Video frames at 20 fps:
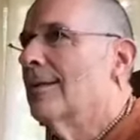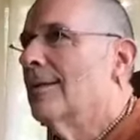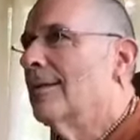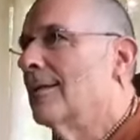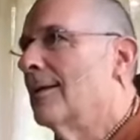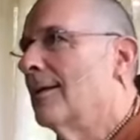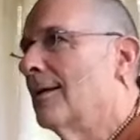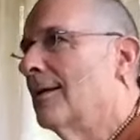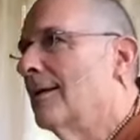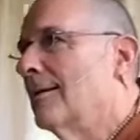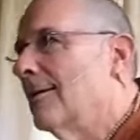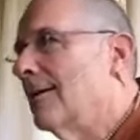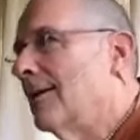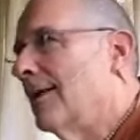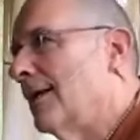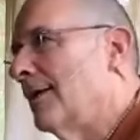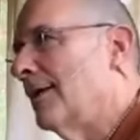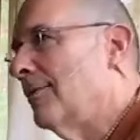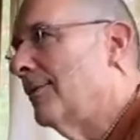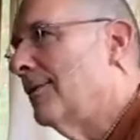There, the
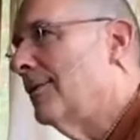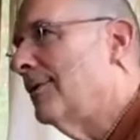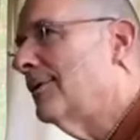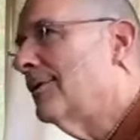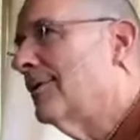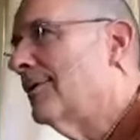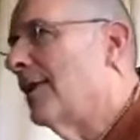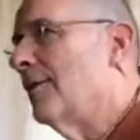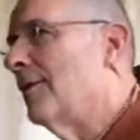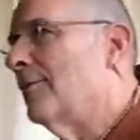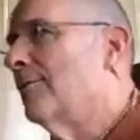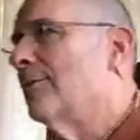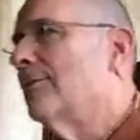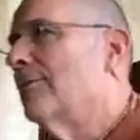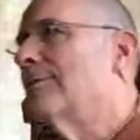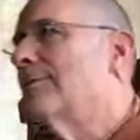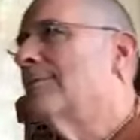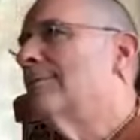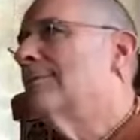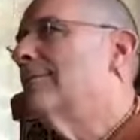language is
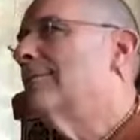love,